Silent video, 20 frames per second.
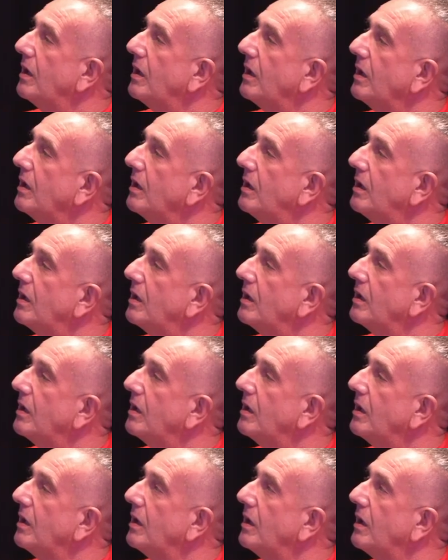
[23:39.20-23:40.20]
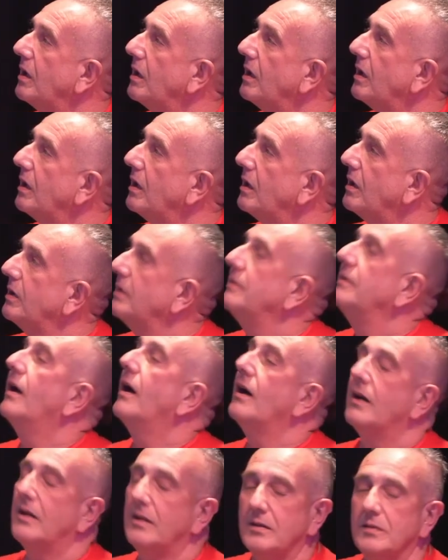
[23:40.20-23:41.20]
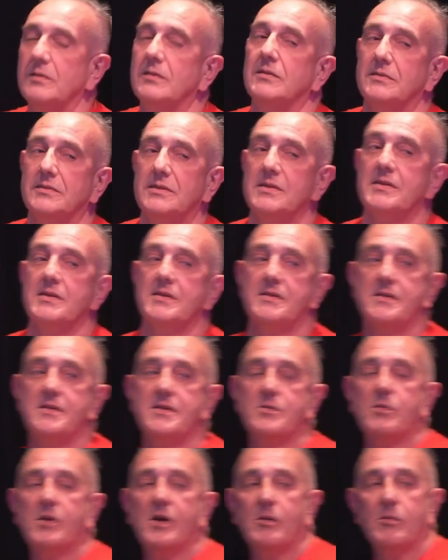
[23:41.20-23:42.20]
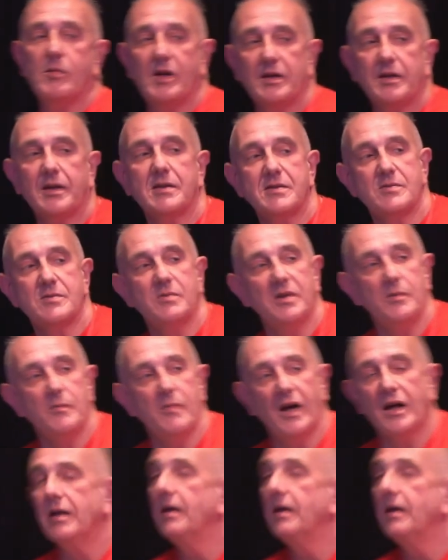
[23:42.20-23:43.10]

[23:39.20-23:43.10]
together. No. This is this where, where it gets really bad.